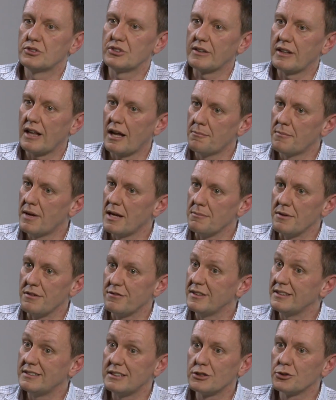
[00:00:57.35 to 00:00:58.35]
so that may be
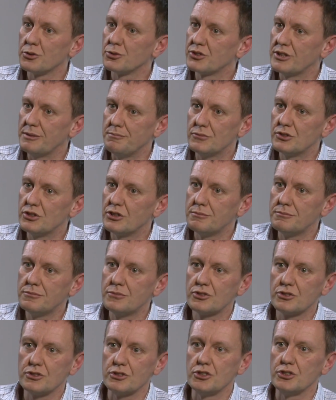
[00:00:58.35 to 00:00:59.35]
physical
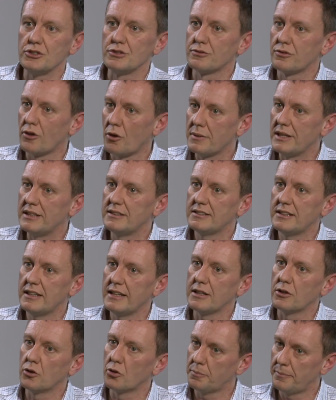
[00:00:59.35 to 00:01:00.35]
symptoms such as
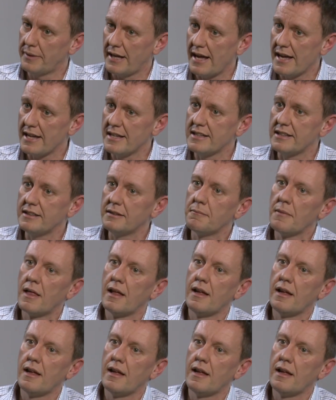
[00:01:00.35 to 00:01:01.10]
vomiting or pain.